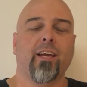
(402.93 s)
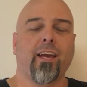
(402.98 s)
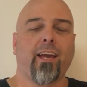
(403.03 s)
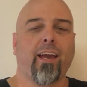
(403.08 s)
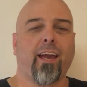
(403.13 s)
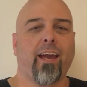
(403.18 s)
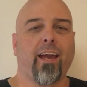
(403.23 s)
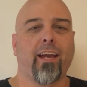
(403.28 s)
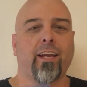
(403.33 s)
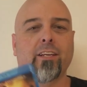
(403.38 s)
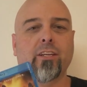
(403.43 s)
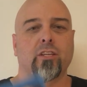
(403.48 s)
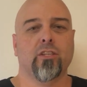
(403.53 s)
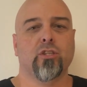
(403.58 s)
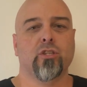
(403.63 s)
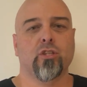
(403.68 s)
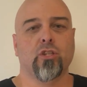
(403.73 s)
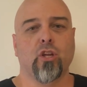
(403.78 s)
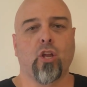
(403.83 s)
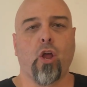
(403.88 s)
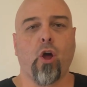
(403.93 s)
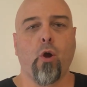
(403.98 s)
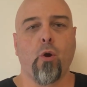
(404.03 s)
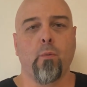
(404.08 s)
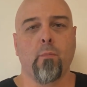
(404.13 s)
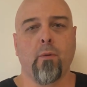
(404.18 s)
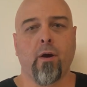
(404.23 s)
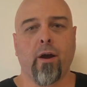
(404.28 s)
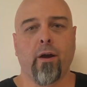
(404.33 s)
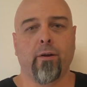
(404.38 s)
and
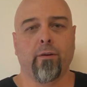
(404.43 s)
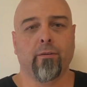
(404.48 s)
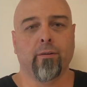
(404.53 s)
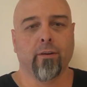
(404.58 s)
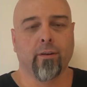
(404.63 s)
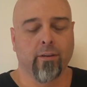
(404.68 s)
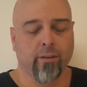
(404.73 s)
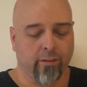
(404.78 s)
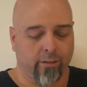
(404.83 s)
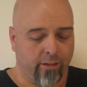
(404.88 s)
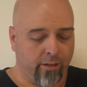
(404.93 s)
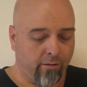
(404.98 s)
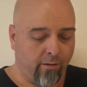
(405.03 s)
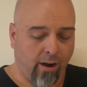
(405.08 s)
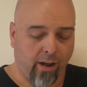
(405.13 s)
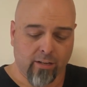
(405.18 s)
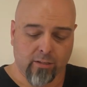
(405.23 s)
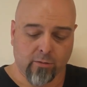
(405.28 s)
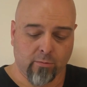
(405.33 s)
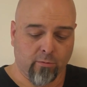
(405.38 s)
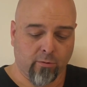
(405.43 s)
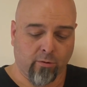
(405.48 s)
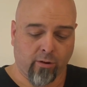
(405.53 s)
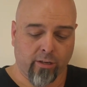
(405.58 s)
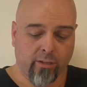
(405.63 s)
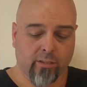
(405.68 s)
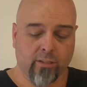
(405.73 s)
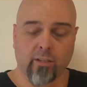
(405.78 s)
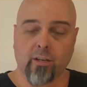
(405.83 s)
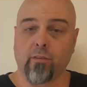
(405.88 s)
Slo-Mo. There are some
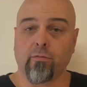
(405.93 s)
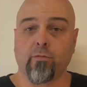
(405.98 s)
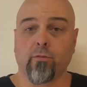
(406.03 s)
great stuff